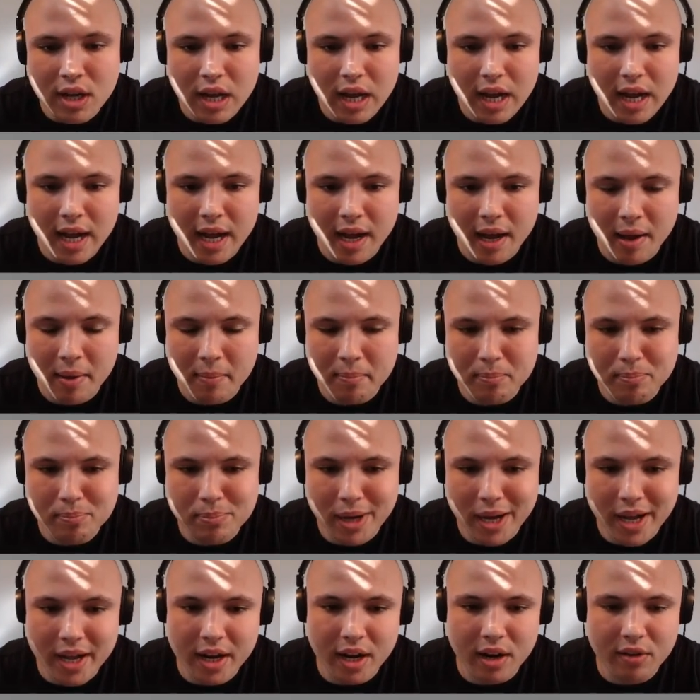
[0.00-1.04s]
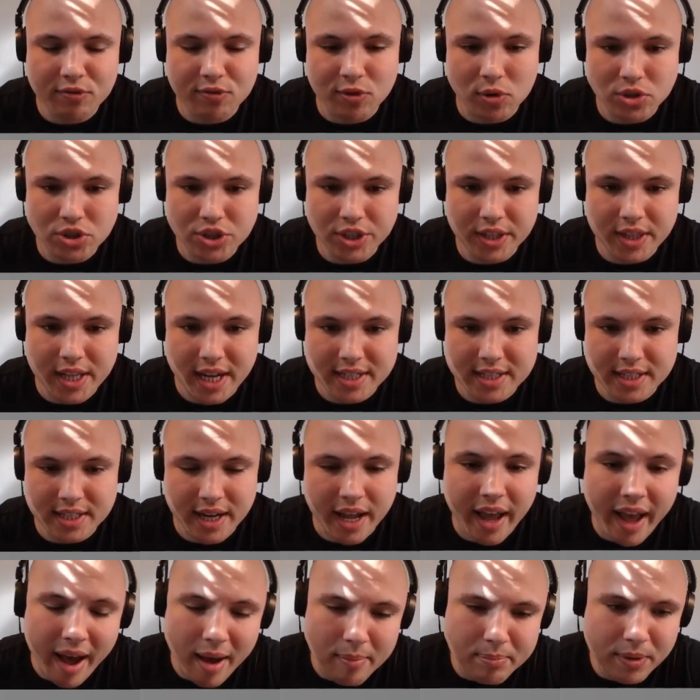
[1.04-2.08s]
But unfortunately, that didn't
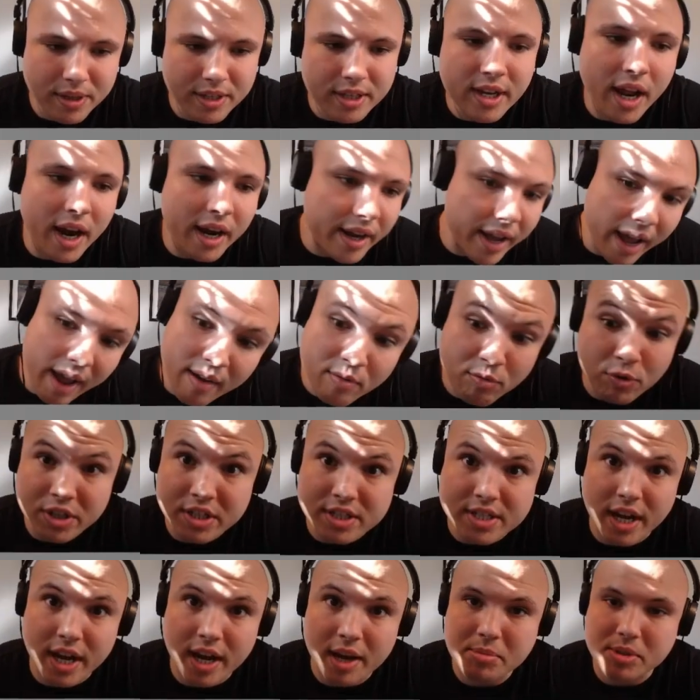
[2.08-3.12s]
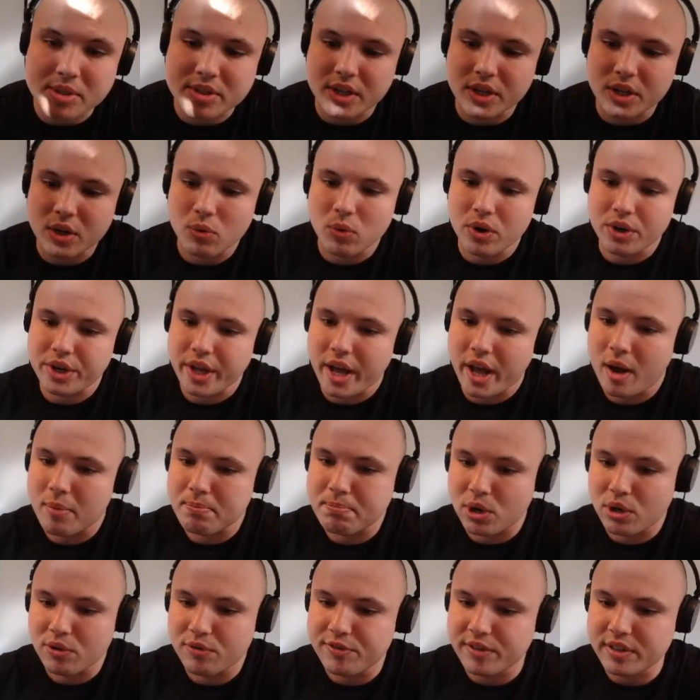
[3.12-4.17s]
happen. Not every time is going to work out
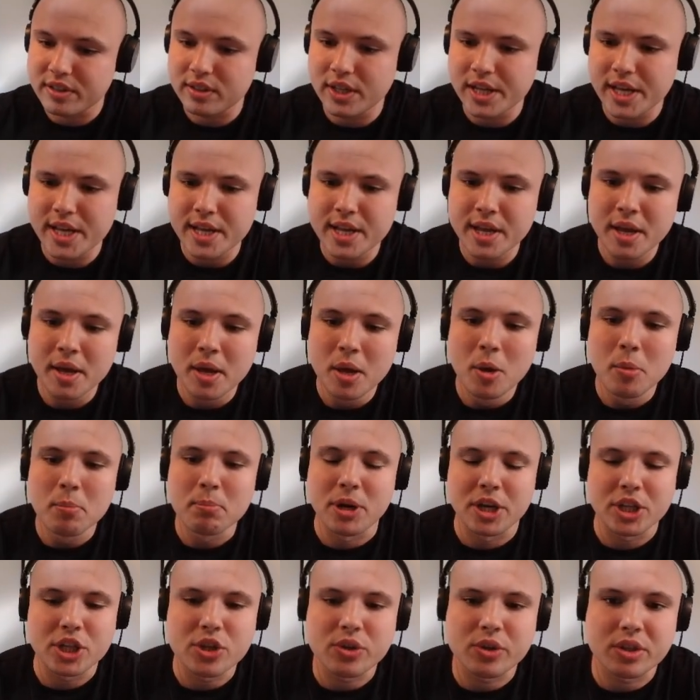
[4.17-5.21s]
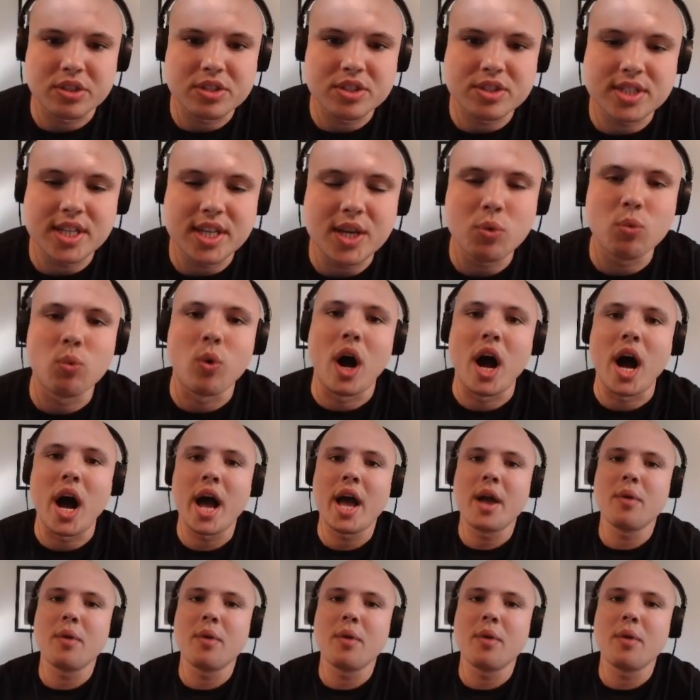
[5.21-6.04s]
perfectly. But you could see why